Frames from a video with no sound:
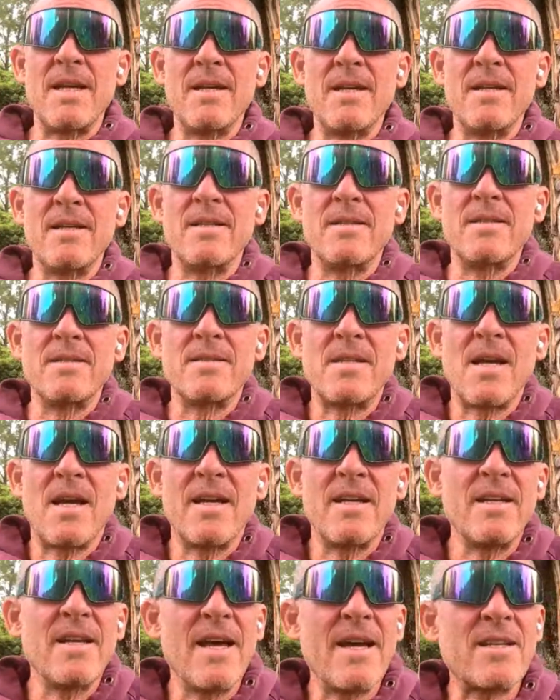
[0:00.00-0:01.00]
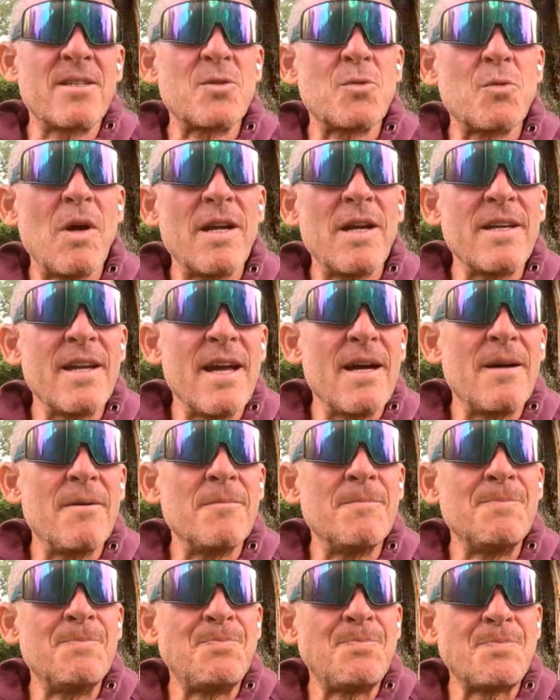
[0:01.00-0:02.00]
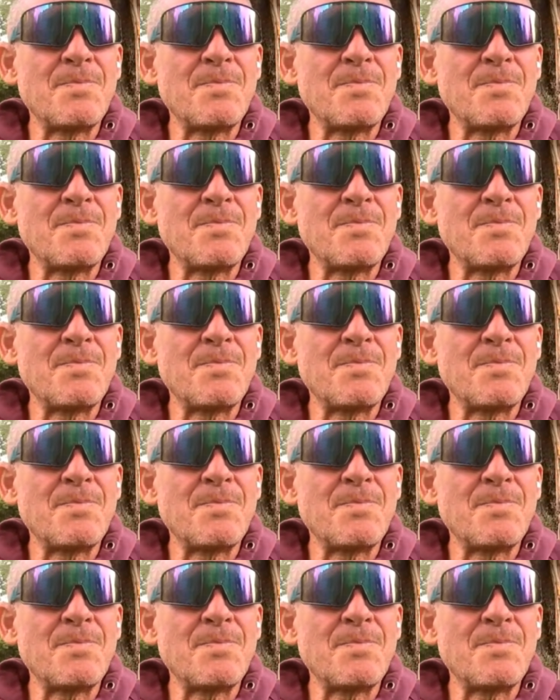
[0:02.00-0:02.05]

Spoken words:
in TitanX right now.